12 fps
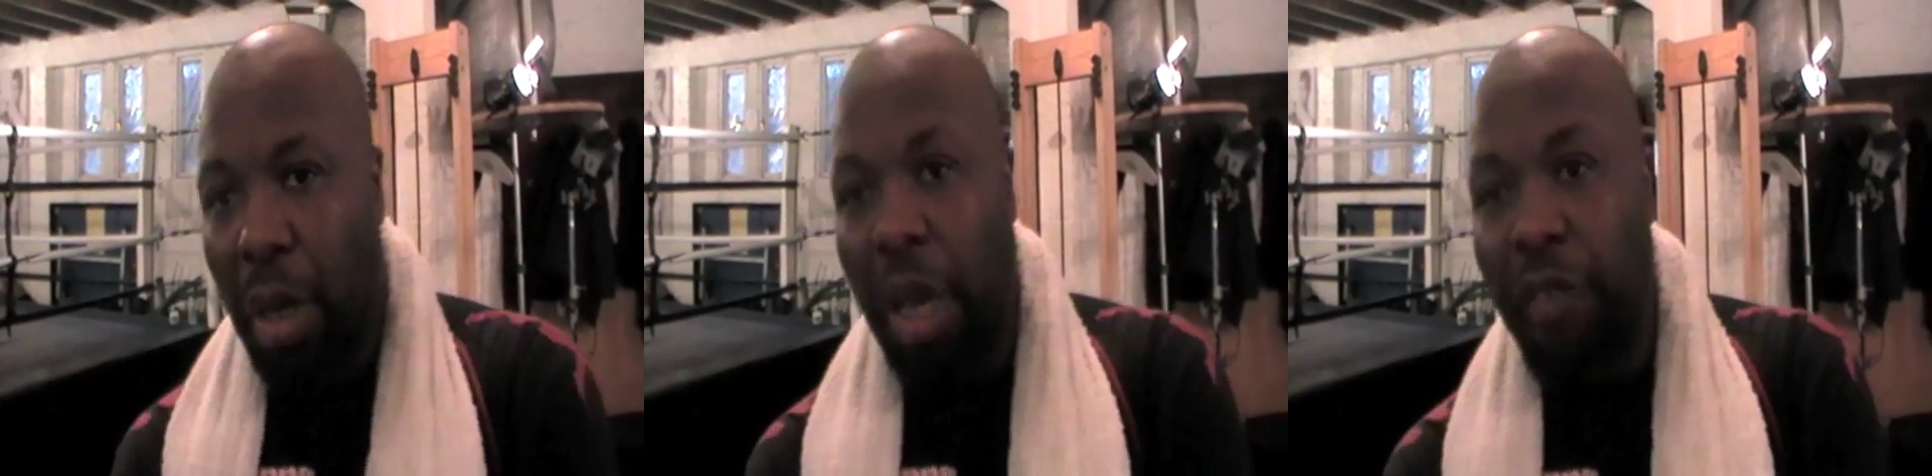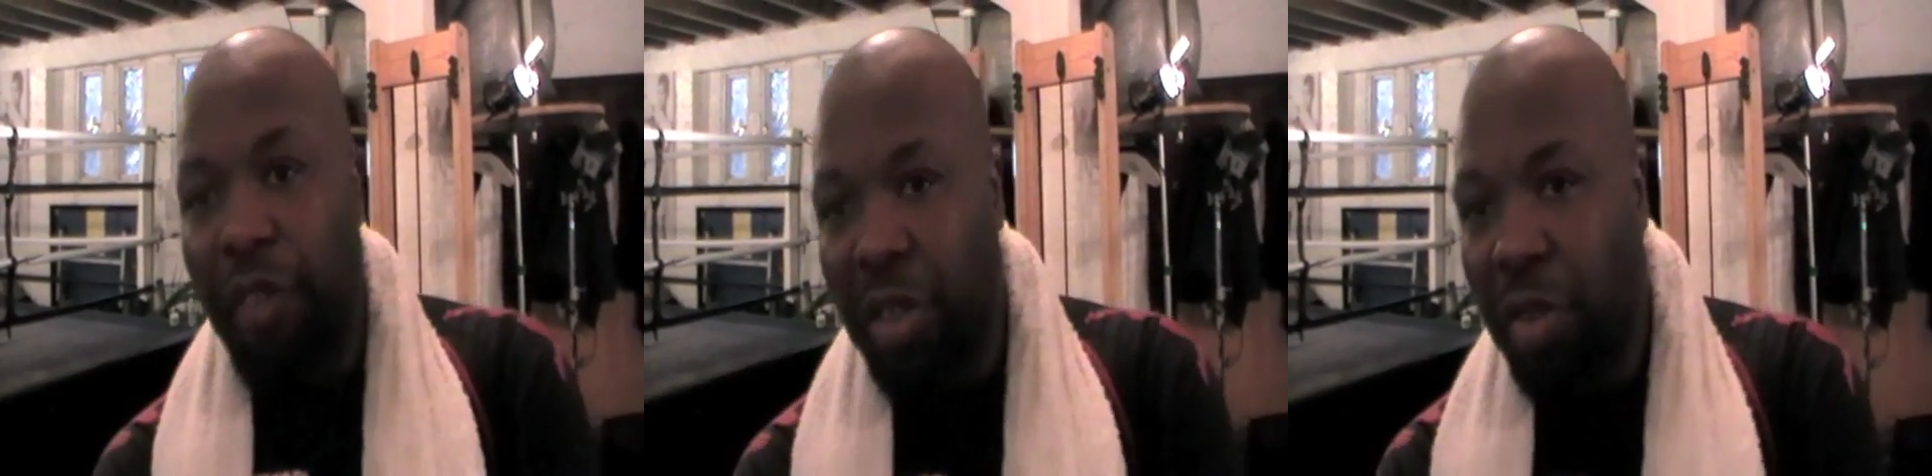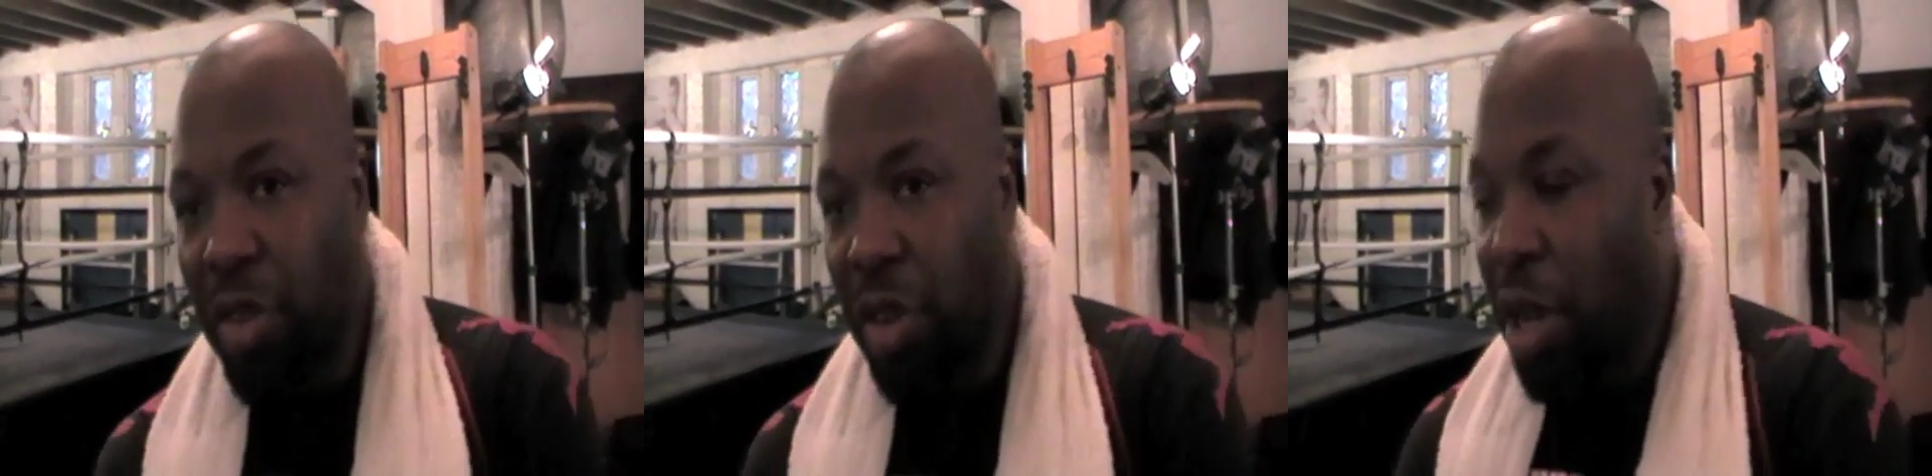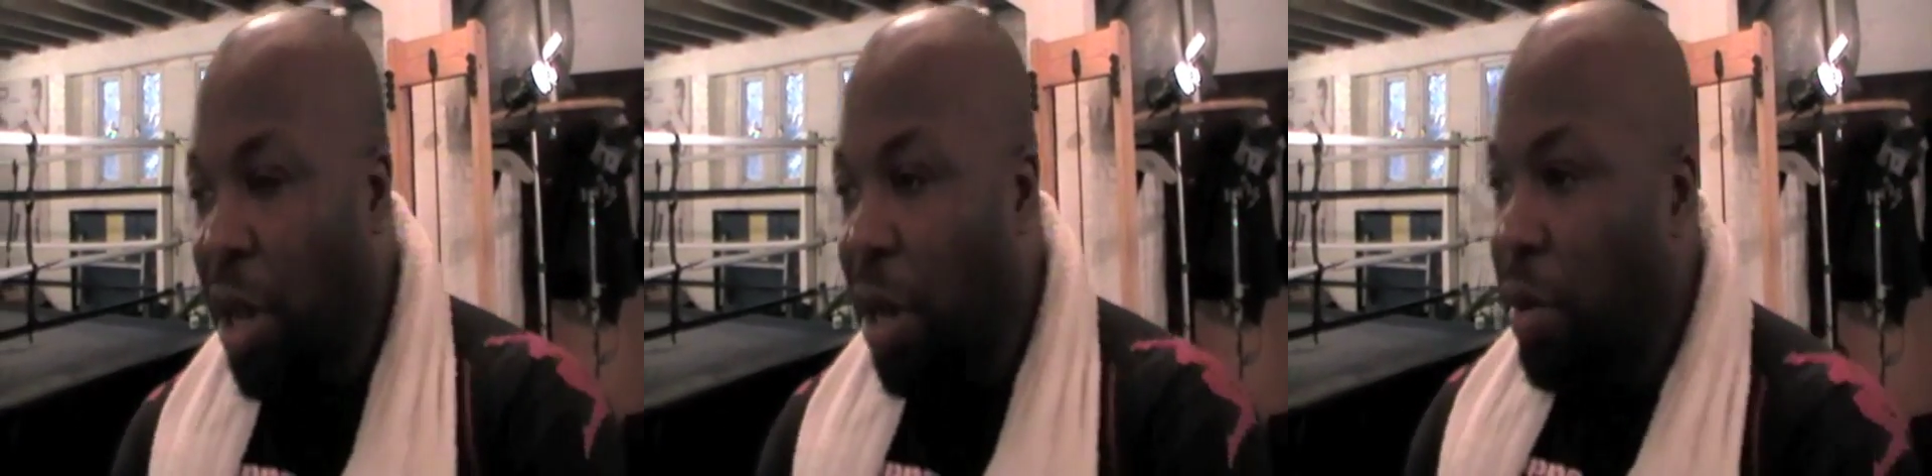If it
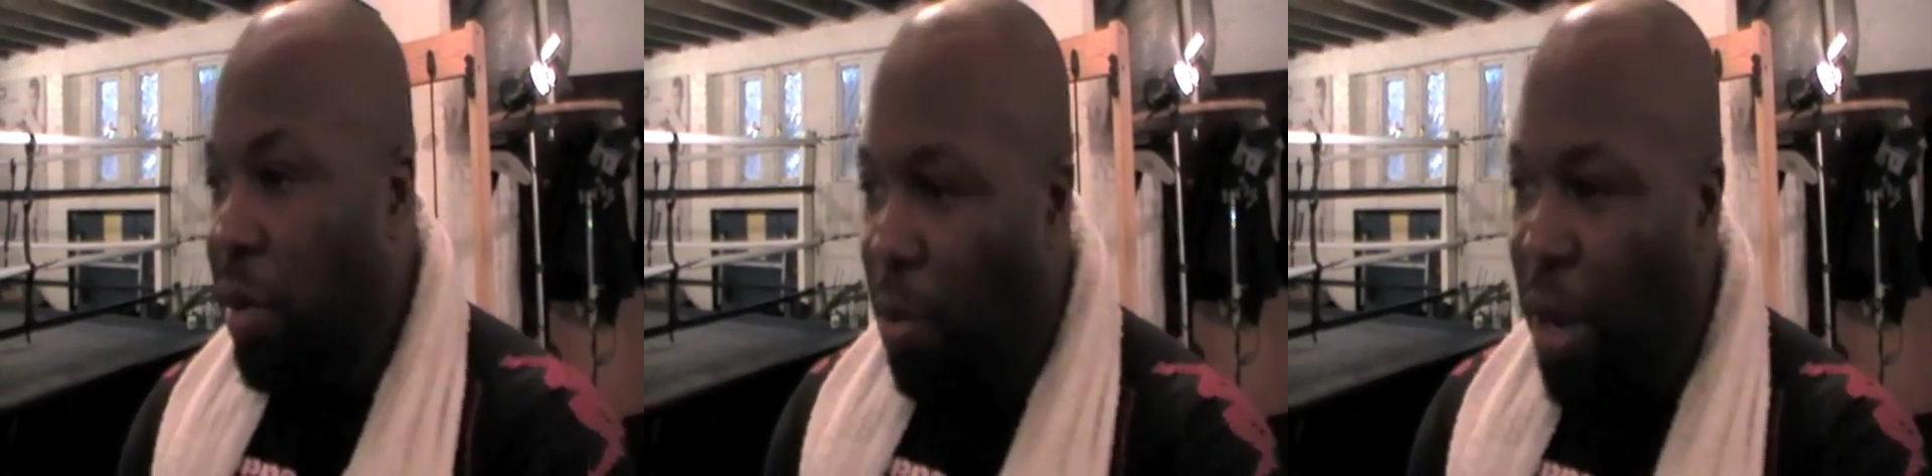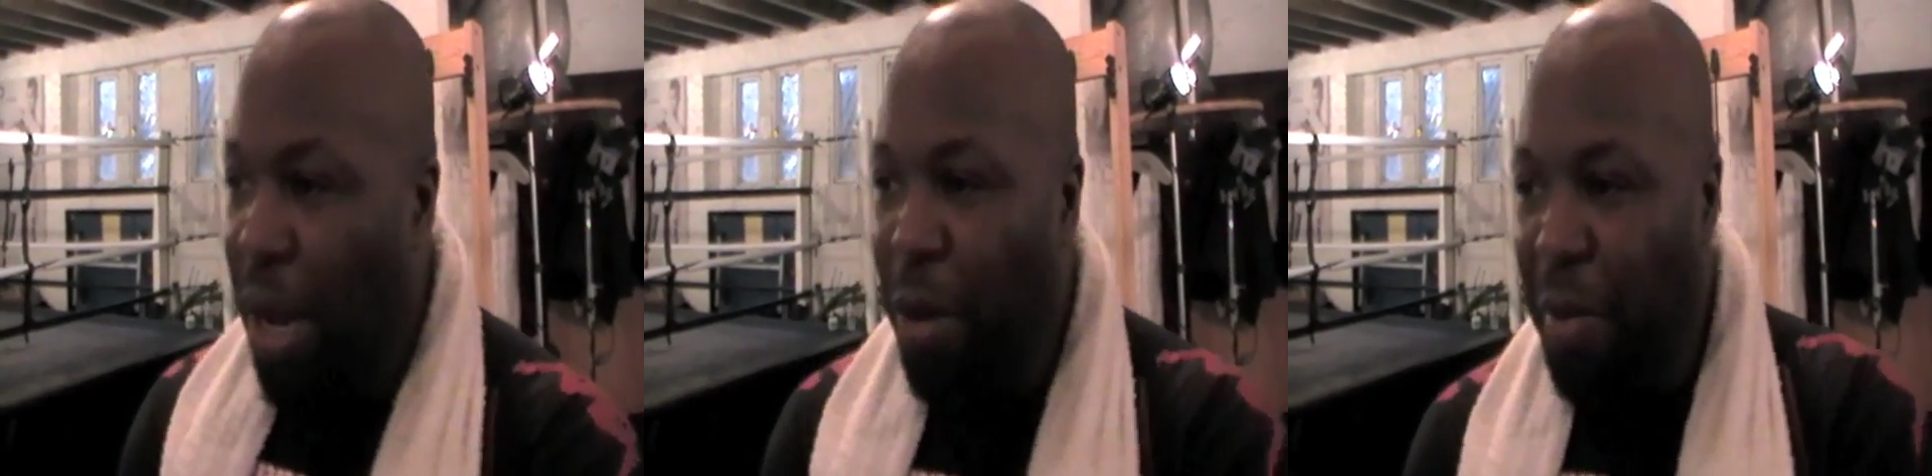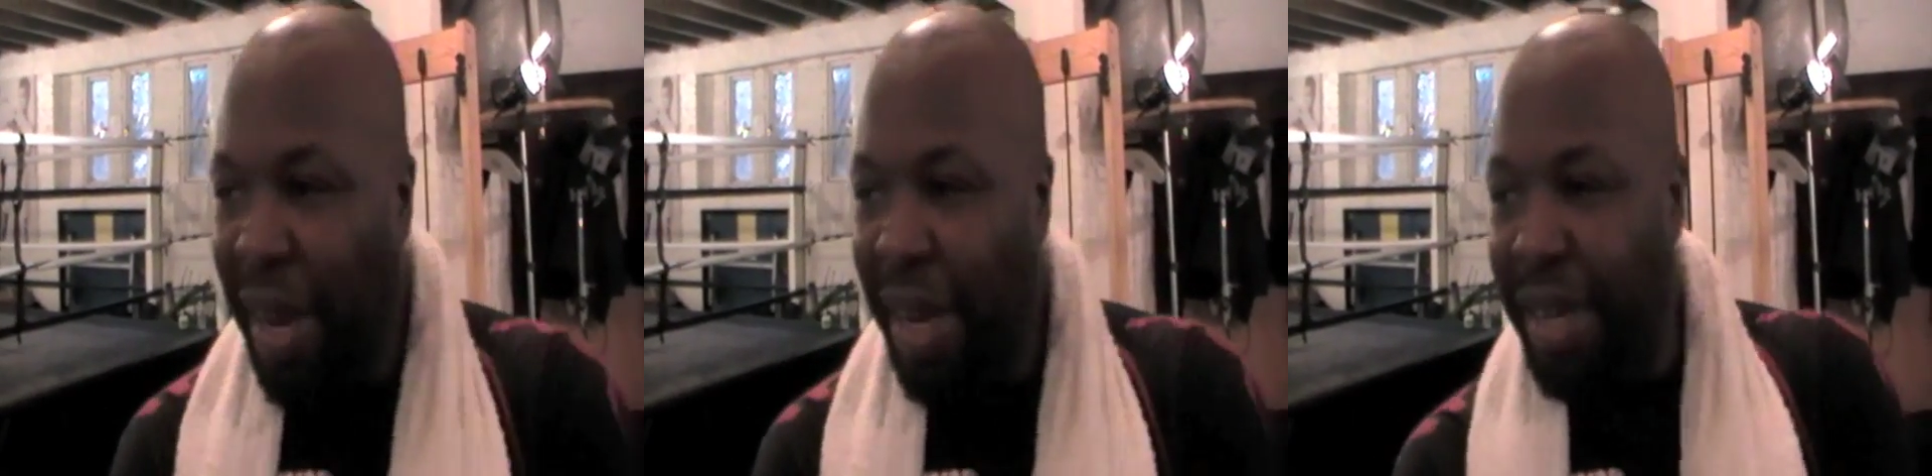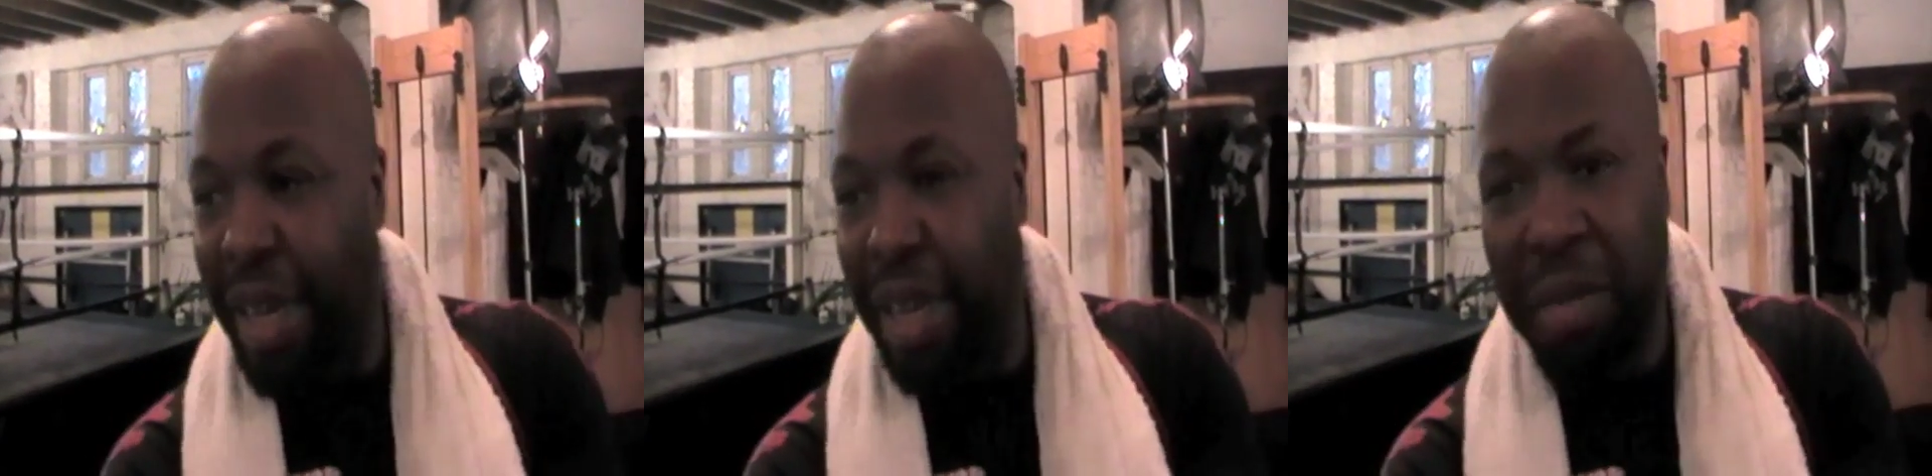doesn't go the way we
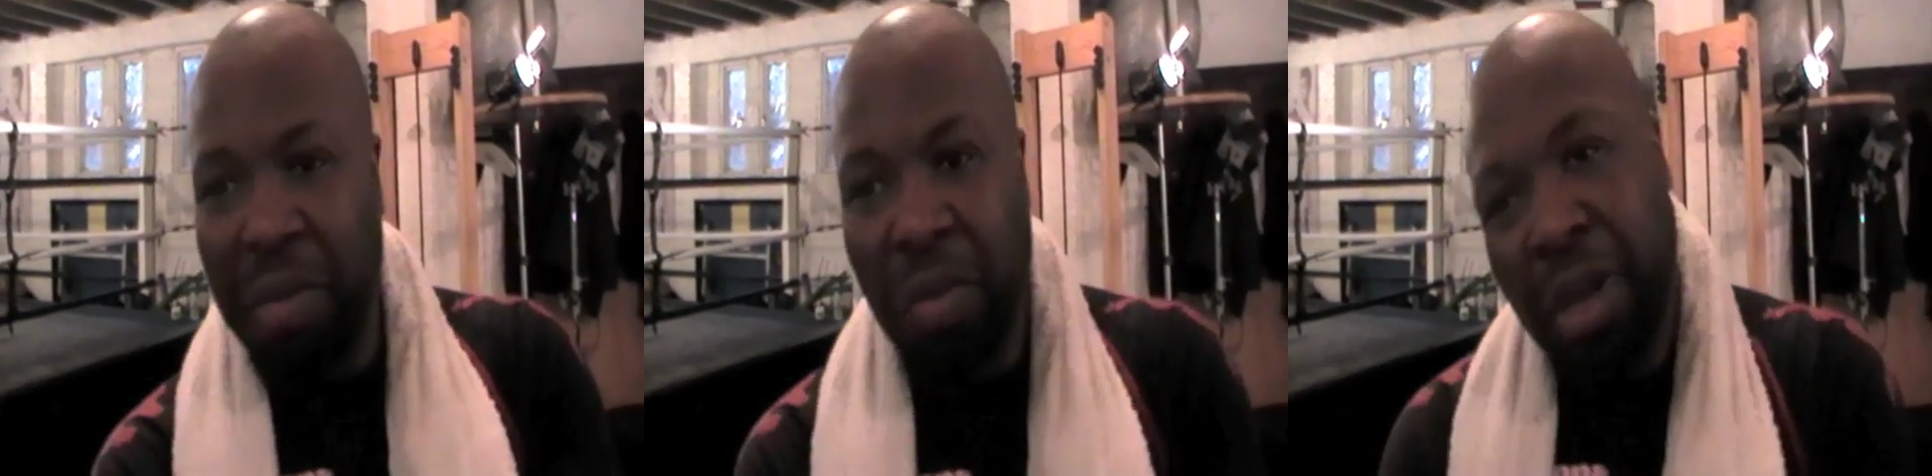planned it,